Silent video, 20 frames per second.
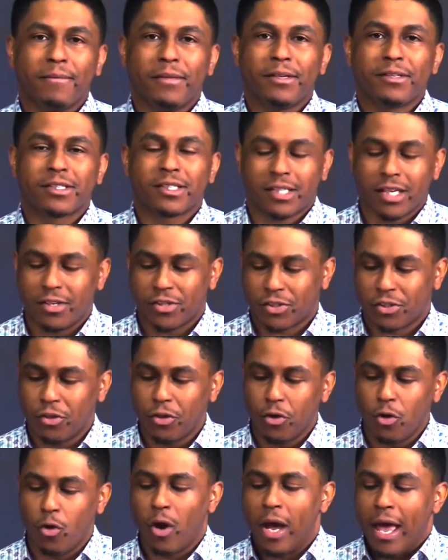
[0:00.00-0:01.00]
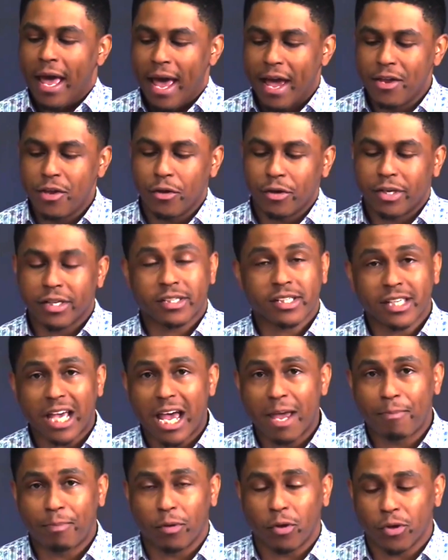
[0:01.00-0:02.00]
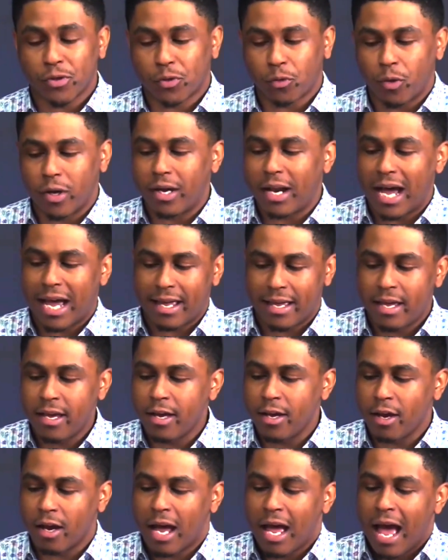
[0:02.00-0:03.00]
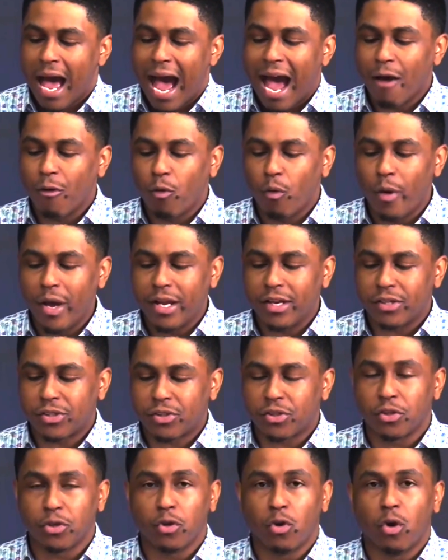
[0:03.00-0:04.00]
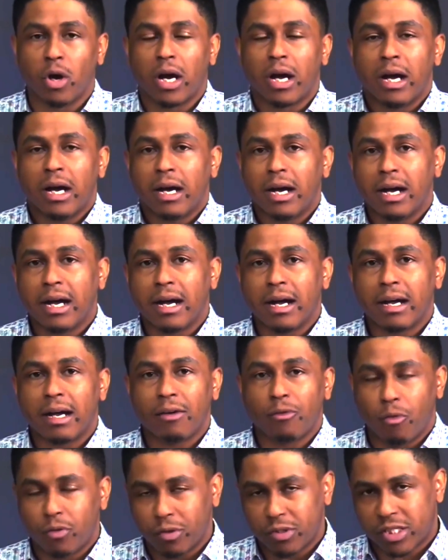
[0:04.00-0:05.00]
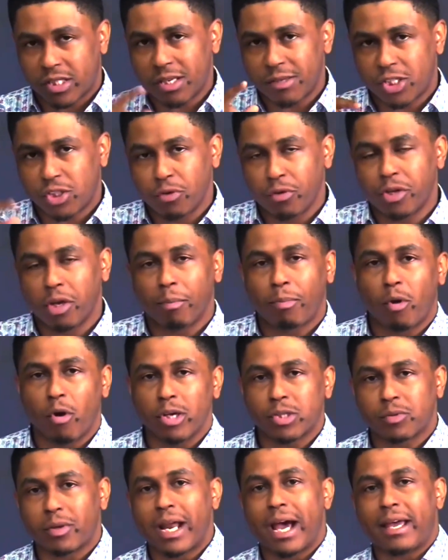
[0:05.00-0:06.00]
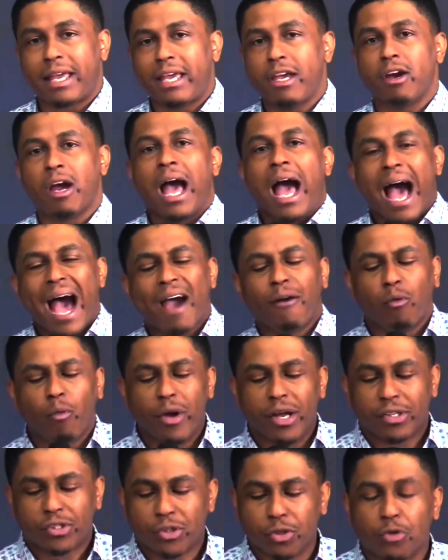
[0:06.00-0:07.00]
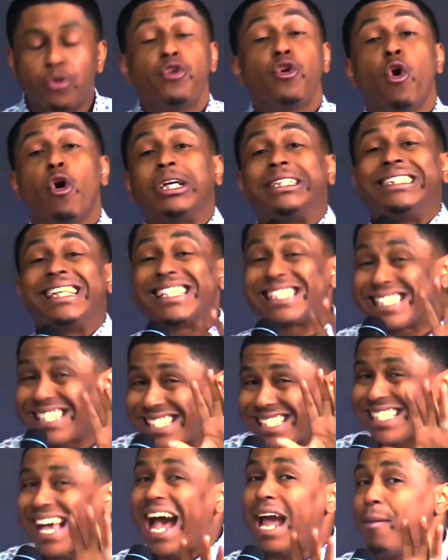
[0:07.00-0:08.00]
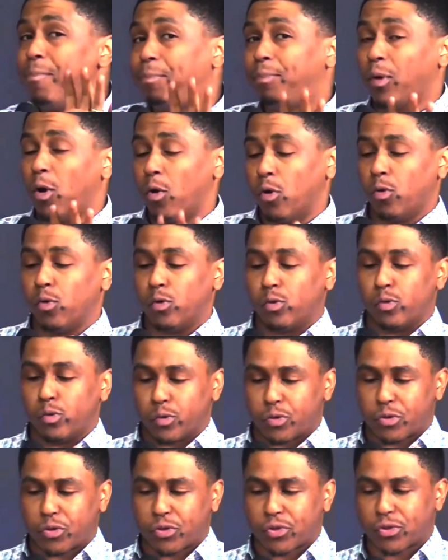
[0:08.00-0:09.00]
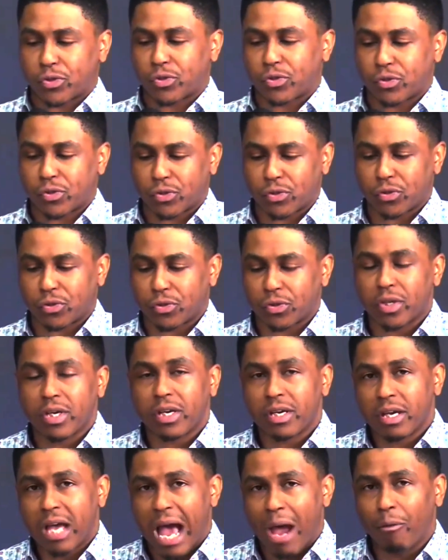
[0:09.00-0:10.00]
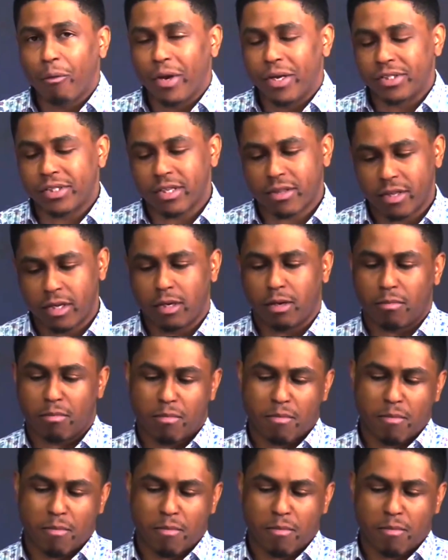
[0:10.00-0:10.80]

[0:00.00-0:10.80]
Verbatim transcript: Since you and your disciples were not here, I went to, uh, since you and your boys were not here, I went to your disciples. I went to them.